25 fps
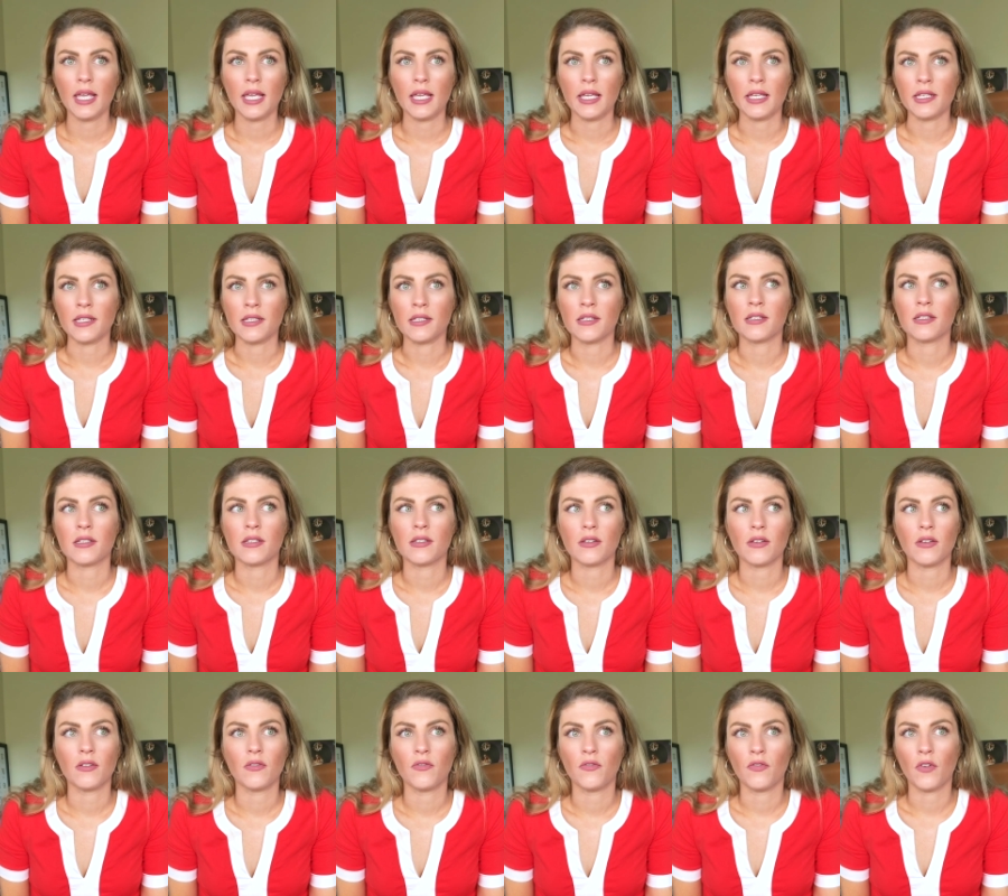is
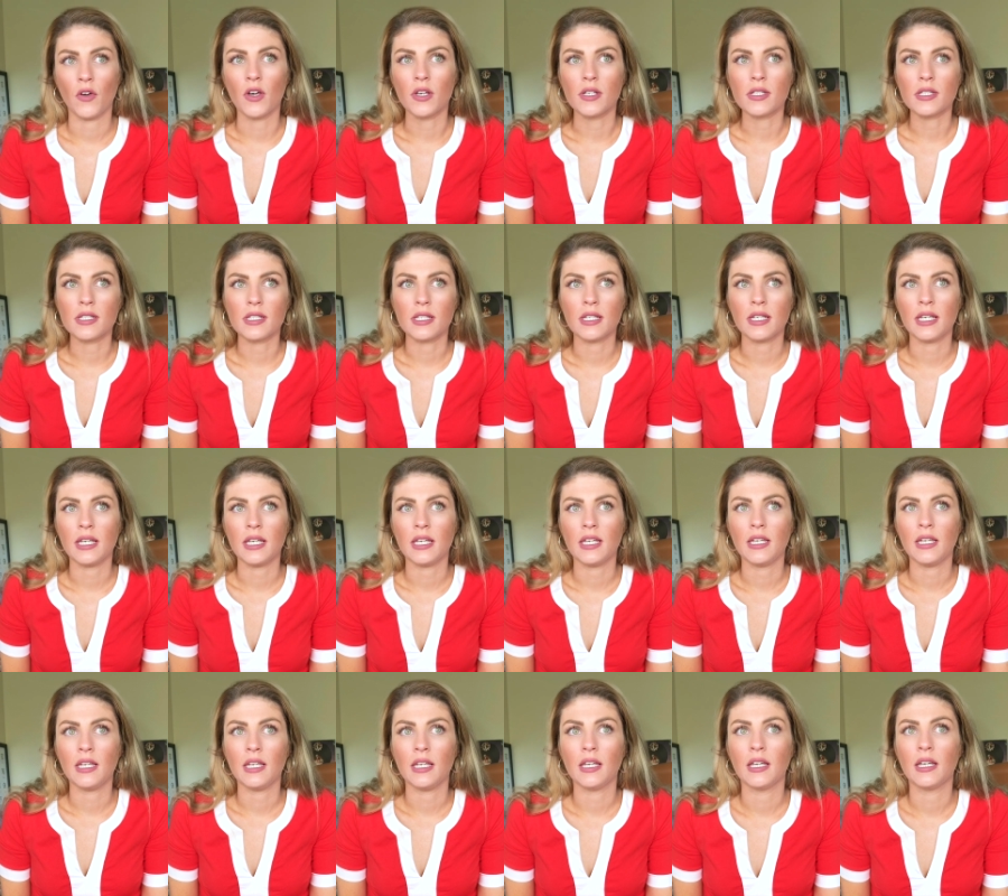
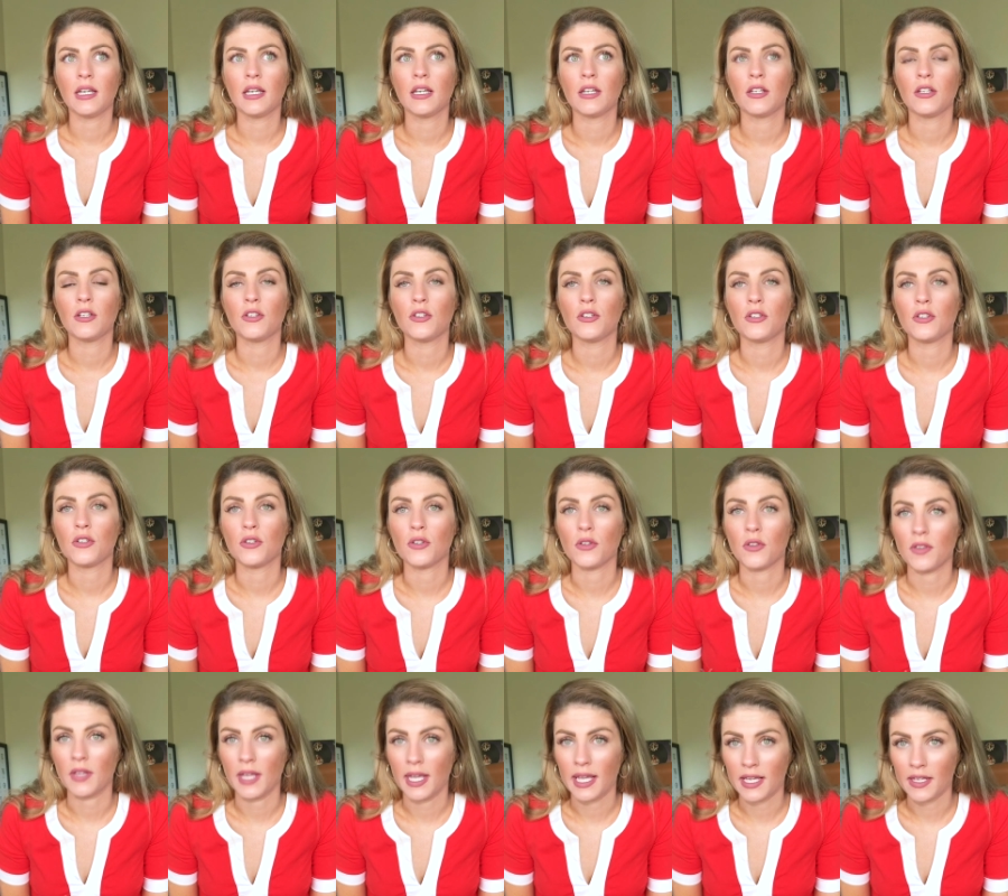firstly to
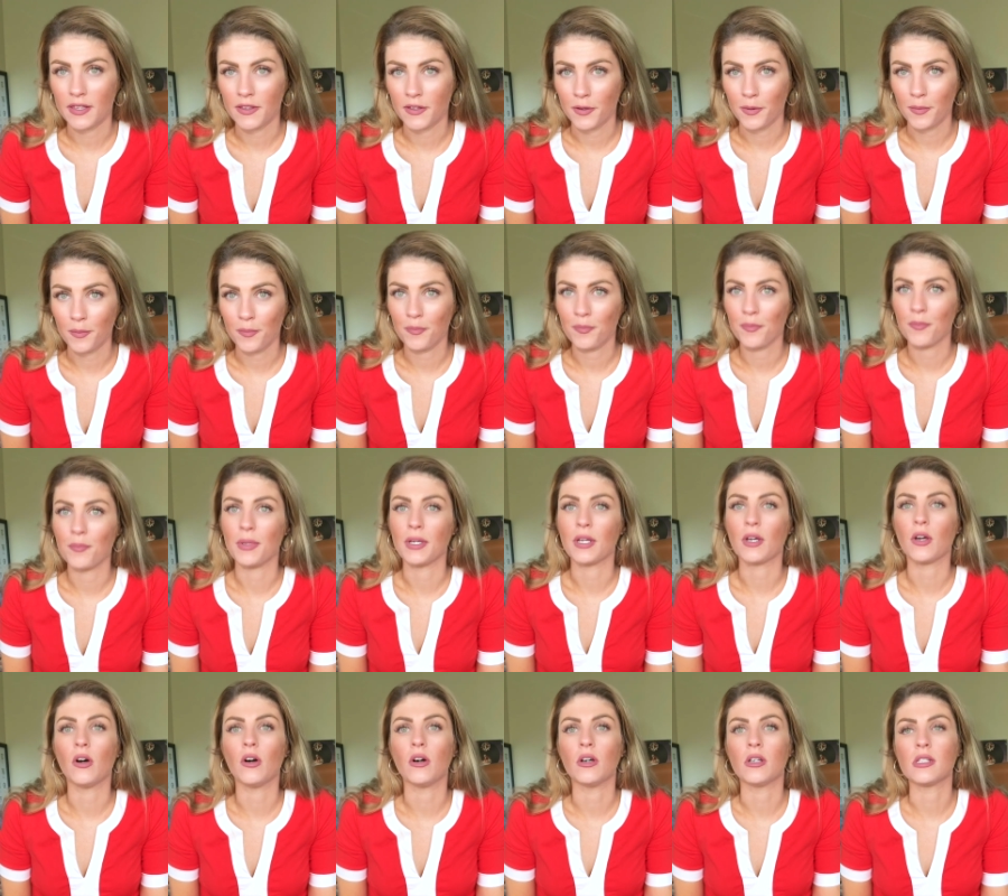thank them,
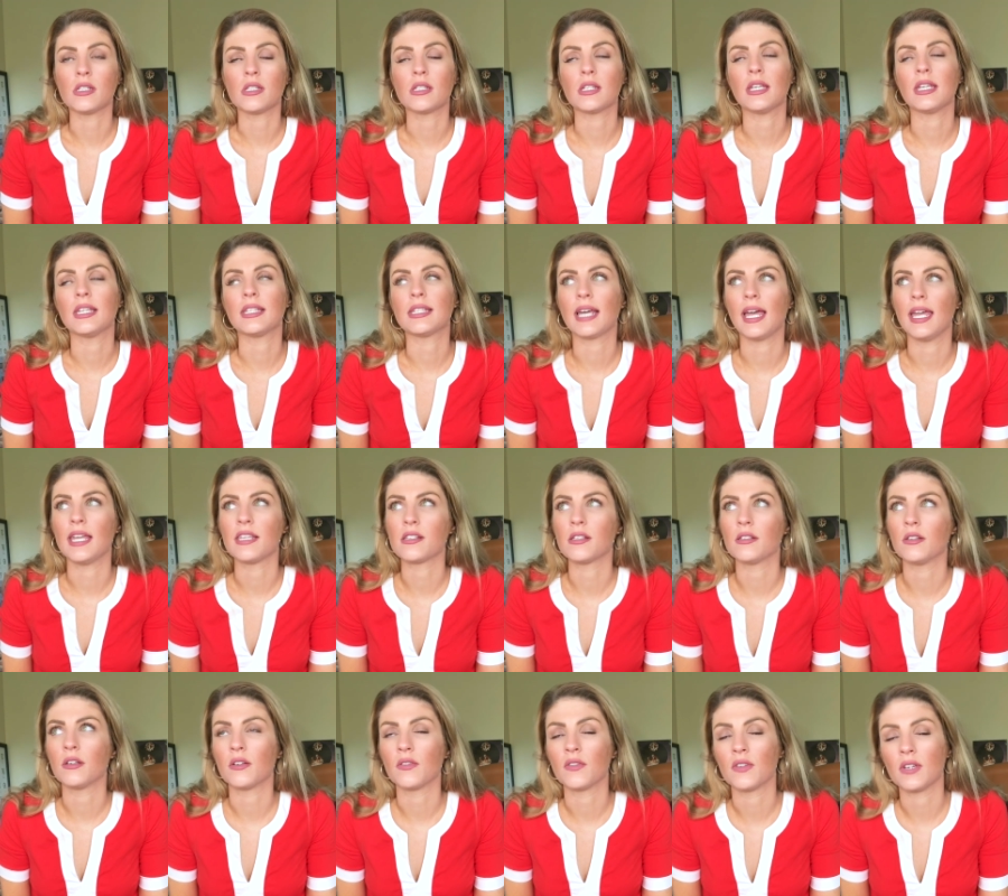because it takes a
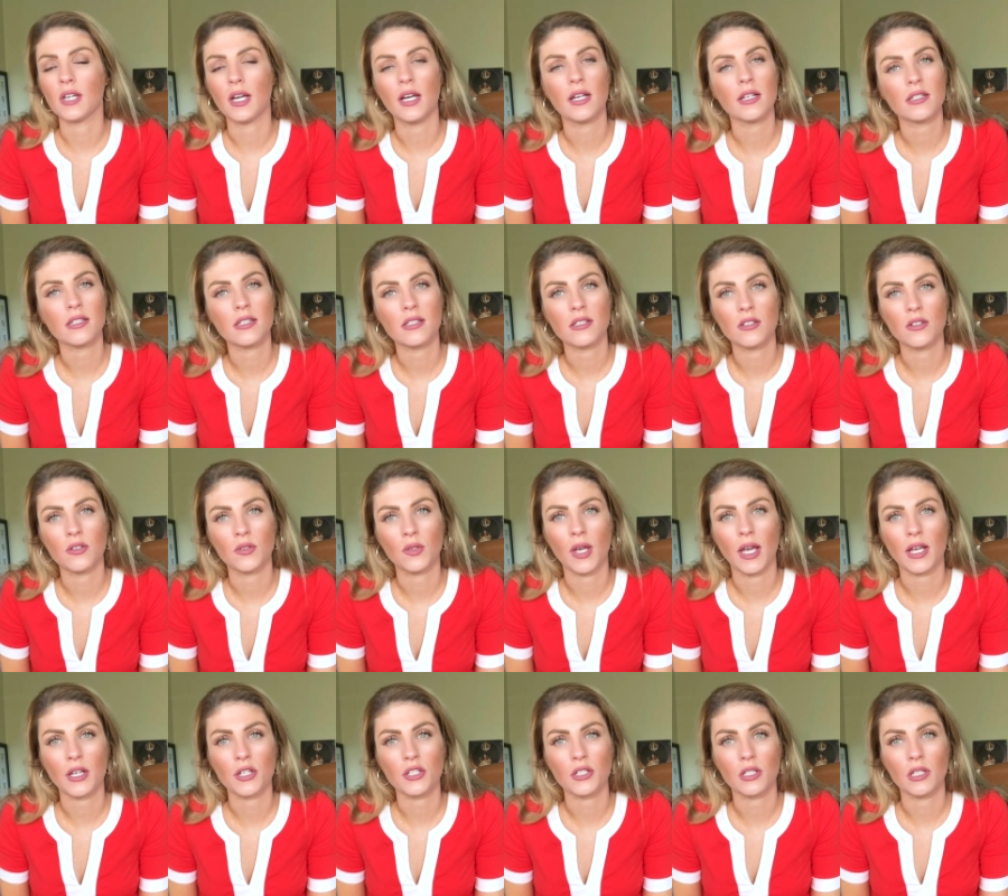lot of guts to
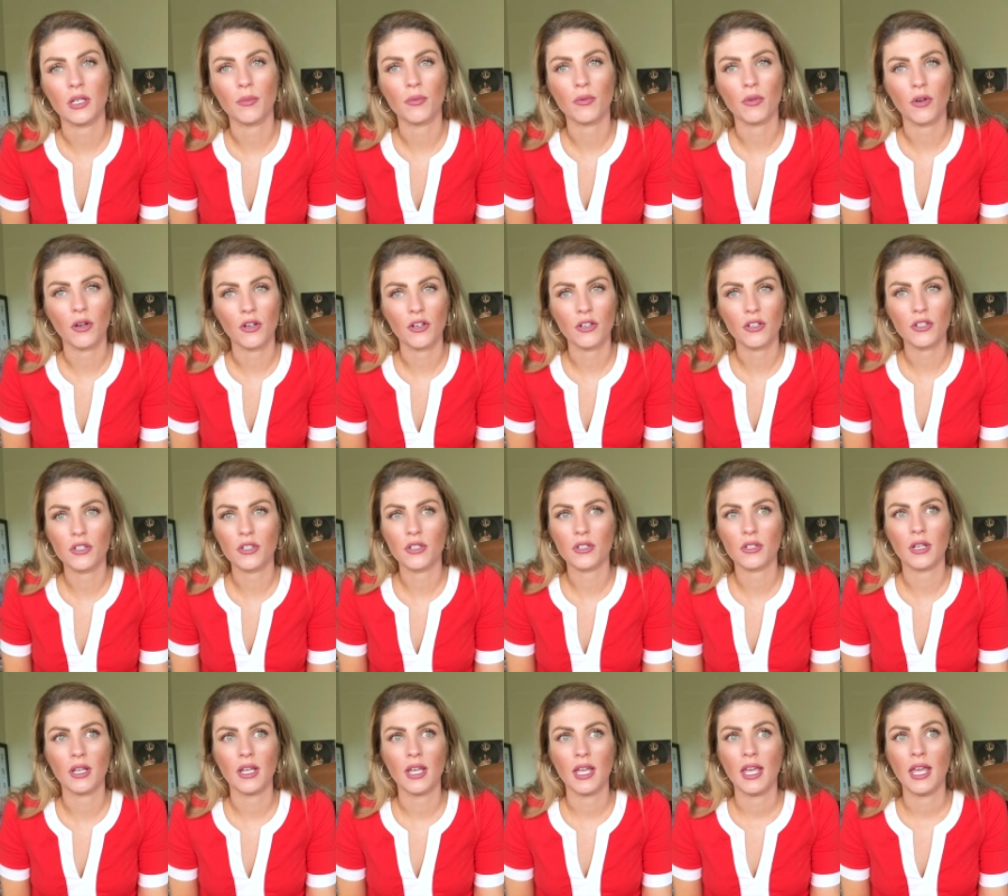actually
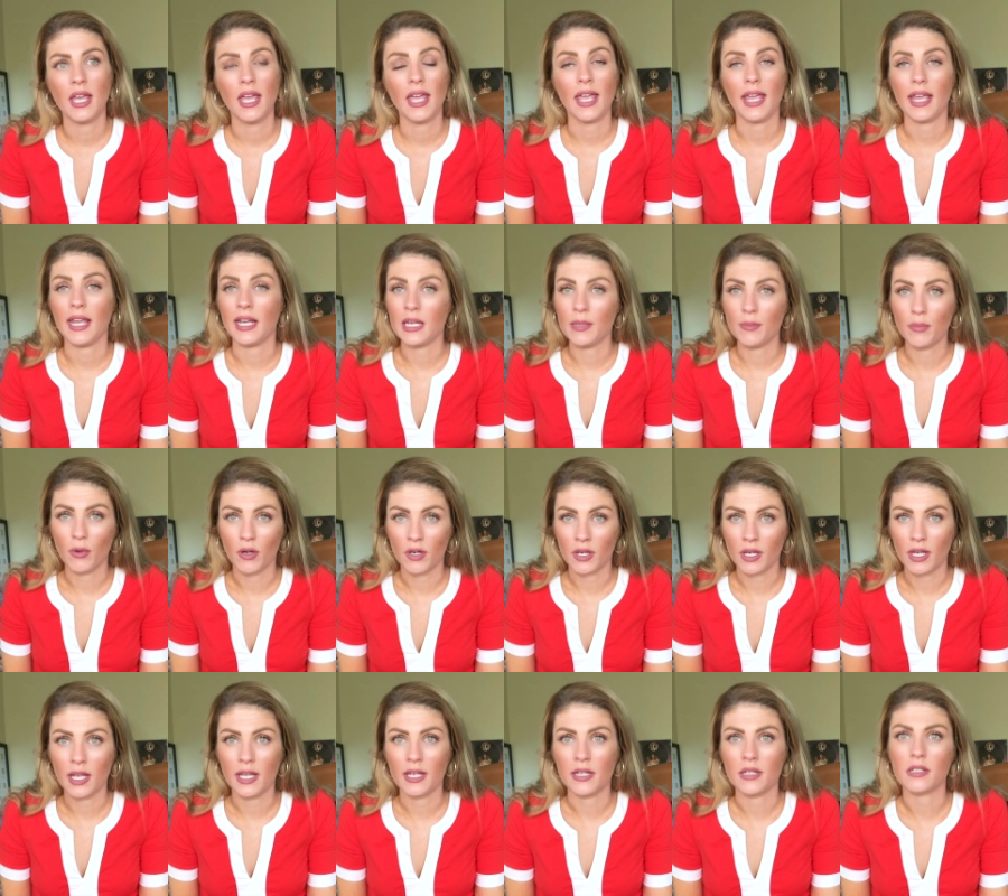approach
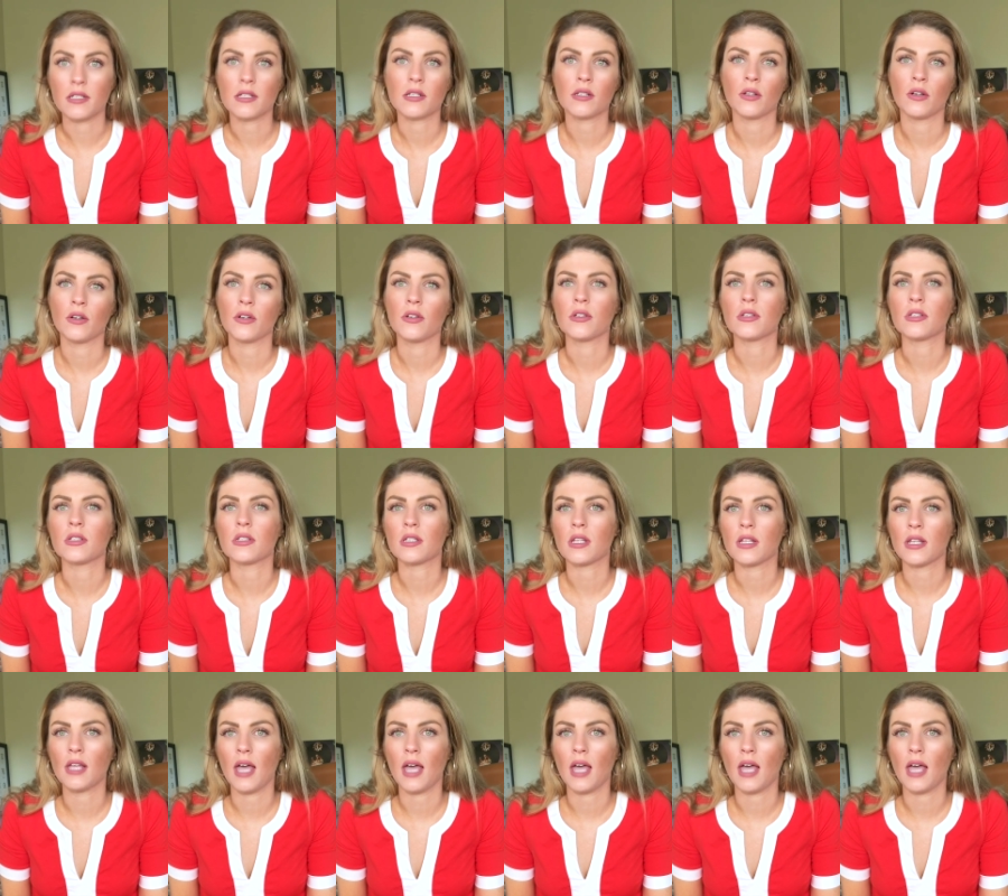anybody and disclose